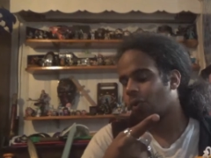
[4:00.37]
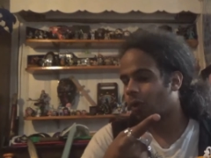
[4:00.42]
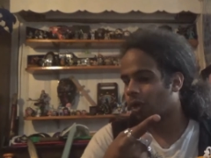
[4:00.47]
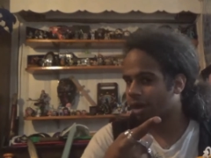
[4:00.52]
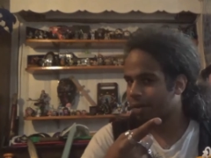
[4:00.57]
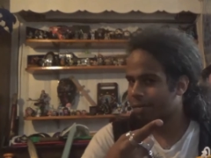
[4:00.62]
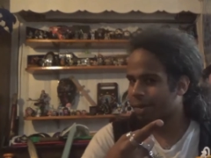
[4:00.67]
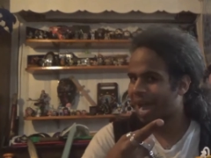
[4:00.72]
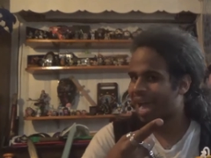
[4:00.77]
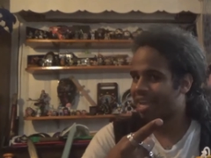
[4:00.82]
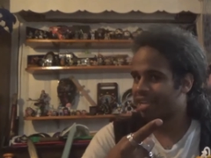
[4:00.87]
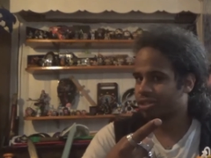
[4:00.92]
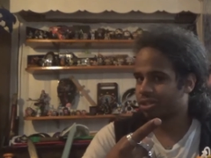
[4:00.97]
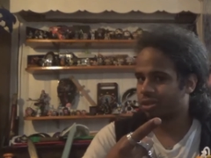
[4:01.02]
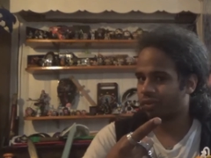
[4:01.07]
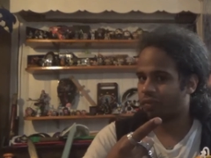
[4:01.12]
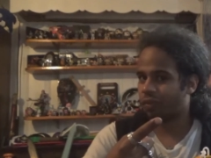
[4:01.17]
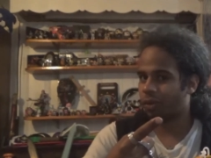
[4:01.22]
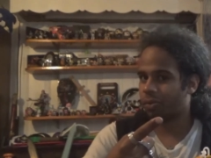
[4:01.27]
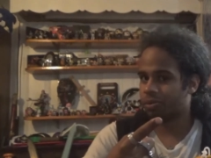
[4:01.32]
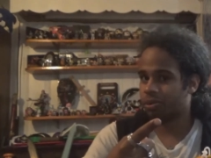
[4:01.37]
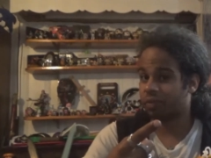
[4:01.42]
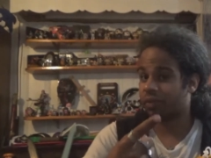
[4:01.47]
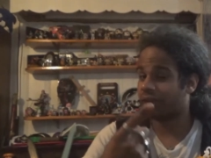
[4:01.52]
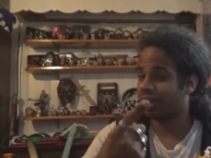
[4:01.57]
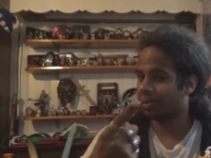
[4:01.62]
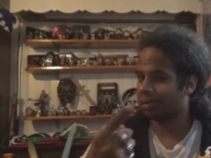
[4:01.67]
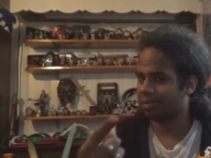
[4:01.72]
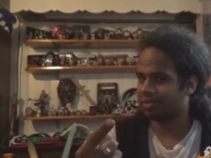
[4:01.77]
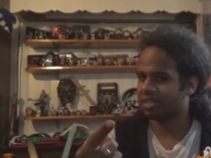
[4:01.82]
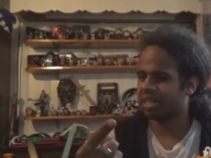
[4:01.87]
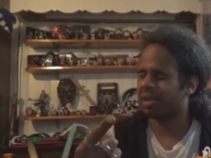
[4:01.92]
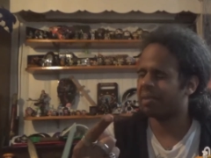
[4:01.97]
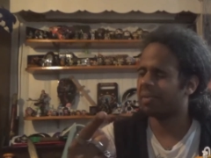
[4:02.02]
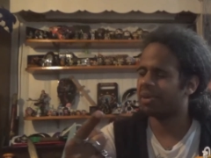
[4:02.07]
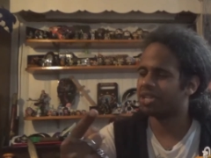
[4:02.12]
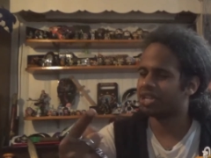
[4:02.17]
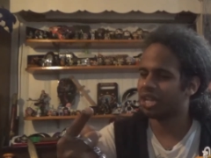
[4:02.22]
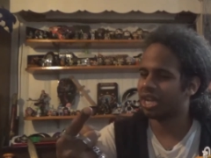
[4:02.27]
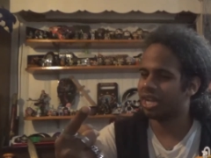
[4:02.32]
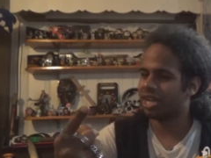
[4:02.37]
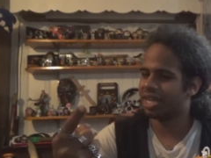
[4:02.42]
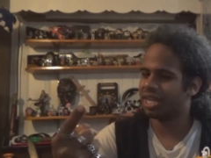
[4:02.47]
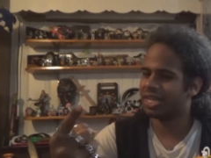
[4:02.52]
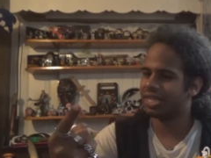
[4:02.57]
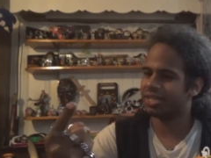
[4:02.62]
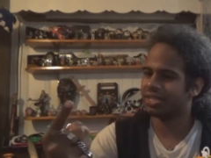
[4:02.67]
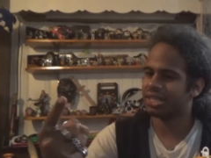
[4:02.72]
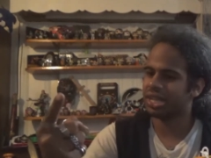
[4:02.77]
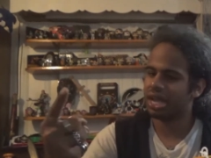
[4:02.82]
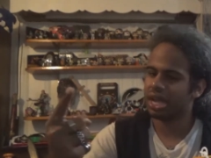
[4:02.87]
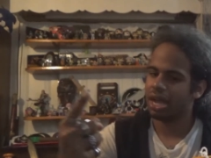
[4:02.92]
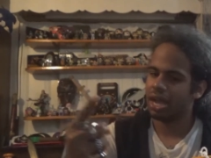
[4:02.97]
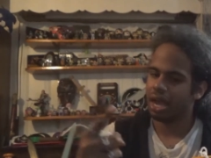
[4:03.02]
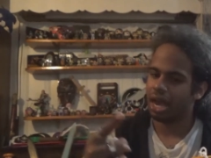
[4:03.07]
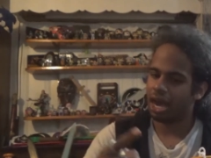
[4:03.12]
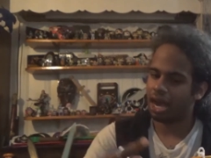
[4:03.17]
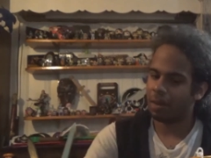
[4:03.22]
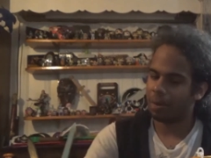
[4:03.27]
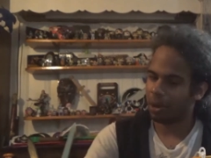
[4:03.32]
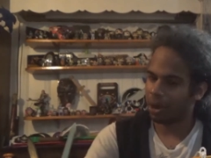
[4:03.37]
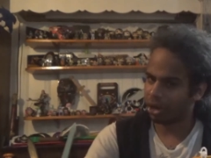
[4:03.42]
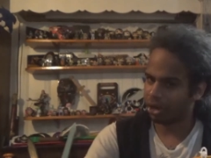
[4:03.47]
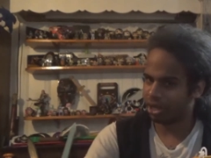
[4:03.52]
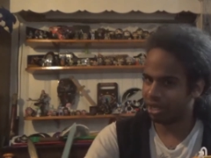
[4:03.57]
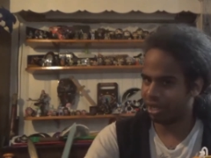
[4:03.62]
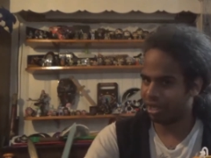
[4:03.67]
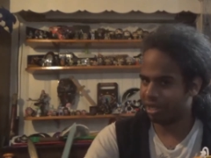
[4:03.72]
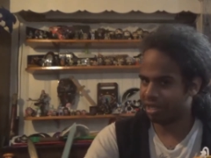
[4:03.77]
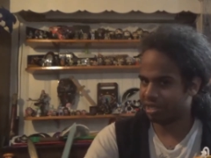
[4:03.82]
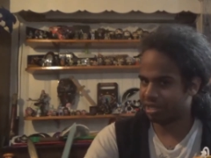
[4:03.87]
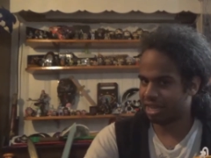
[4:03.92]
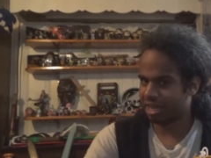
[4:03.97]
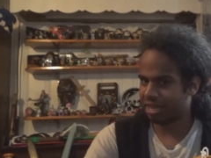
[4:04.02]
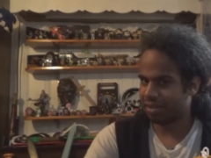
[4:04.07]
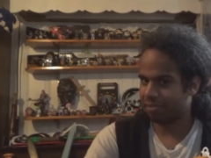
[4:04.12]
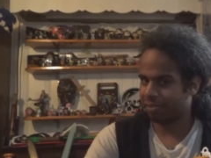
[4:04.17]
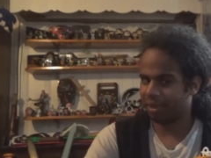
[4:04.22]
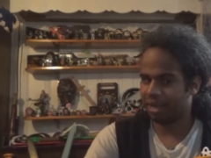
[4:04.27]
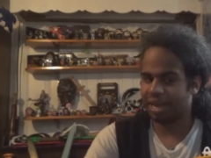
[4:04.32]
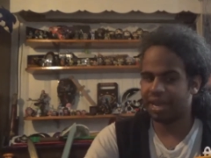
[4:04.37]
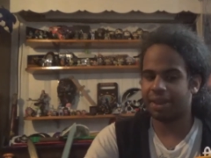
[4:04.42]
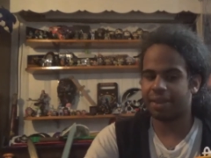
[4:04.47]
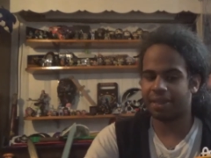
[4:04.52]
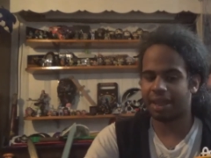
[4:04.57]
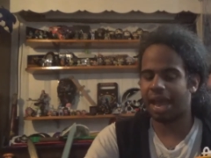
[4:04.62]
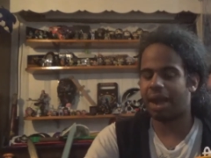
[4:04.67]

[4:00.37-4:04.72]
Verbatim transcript: one Master form so far that we've seen, which is um, Hercules Keyblade.